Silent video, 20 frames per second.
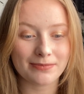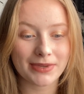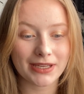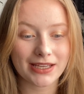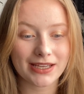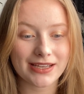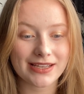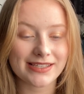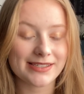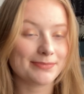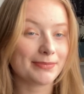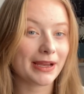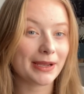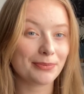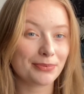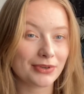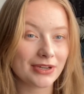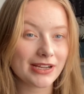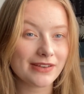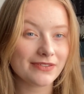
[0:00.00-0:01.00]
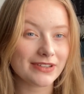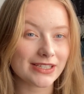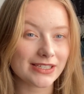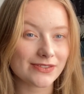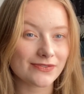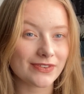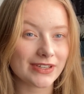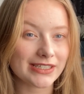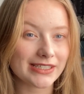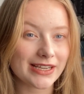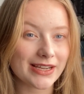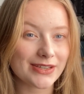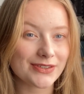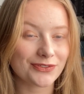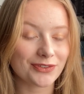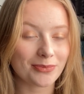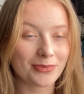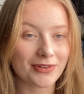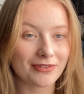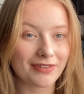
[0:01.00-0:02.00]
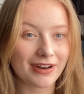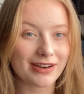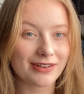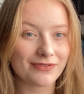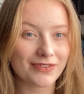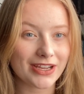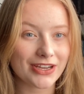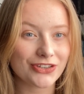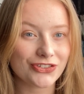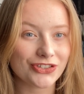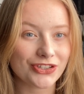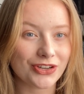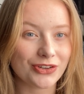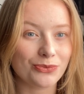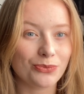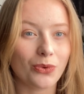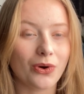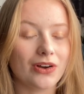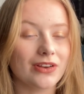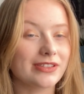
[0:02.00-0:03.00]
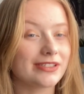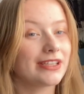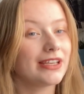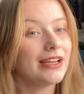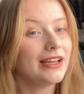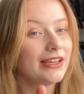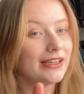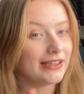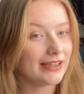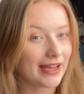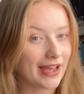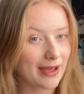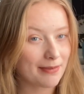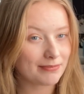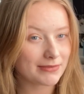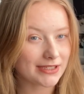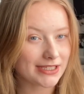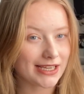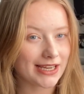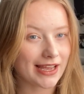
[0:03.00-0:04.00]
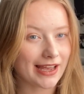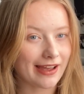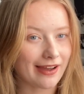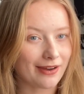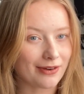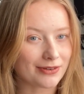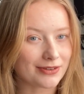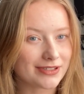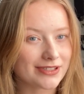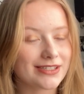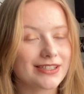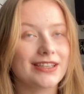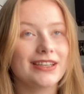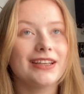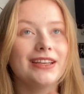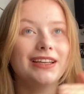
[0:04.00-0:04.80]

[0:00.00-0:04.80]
because my previous videos from the renovation was empty house.